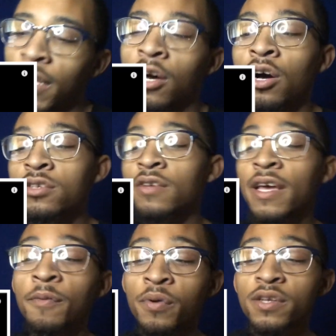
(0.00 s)
And I also
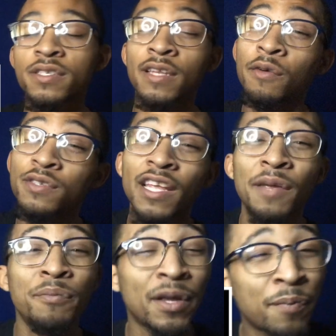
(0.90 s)
had a person that was
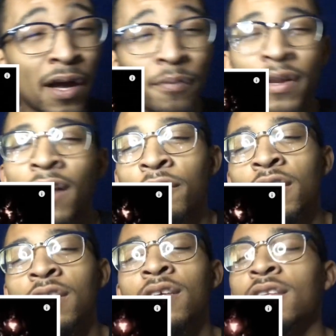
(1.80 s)
named Big Poppa that I
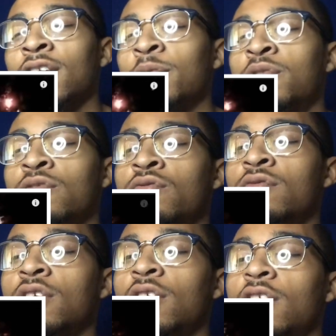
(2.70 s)
really looked it up to.
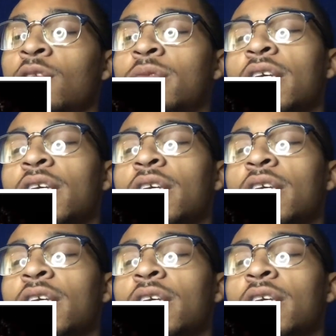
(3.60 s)
You know what I'm